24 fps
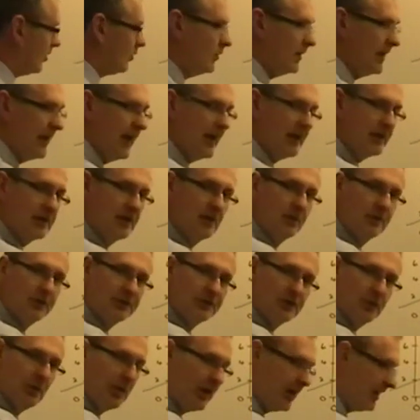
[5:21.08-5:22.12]
we end up
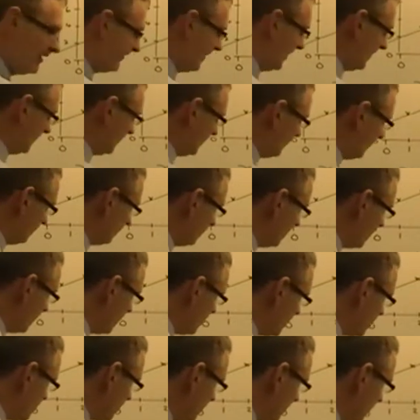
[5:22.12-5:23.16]
with the y value.
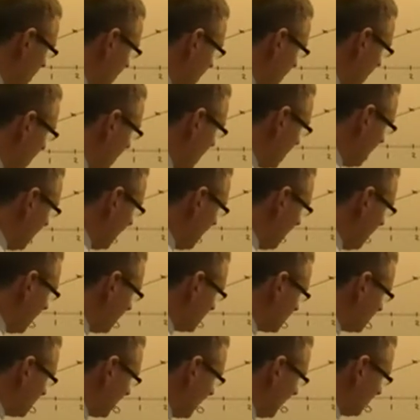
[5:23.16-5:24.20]
So we say
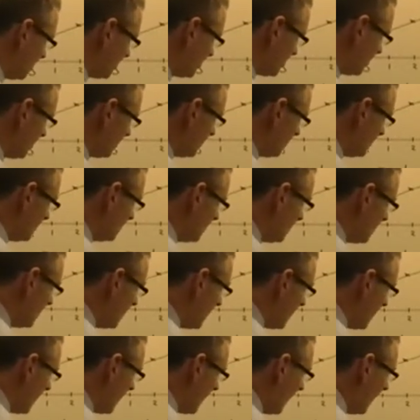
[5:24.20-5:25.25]
x add 2
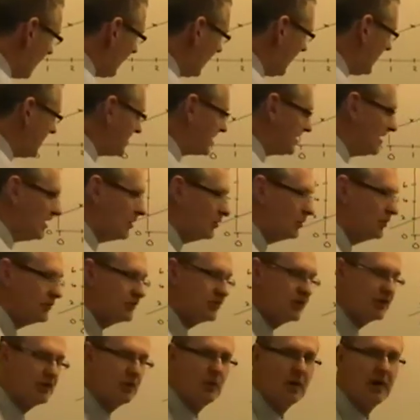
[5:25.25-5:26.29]
is equal
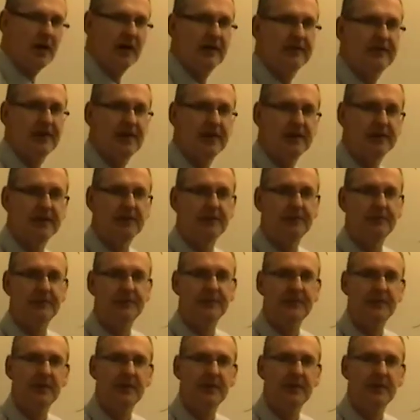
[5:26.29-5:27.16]
to the y value.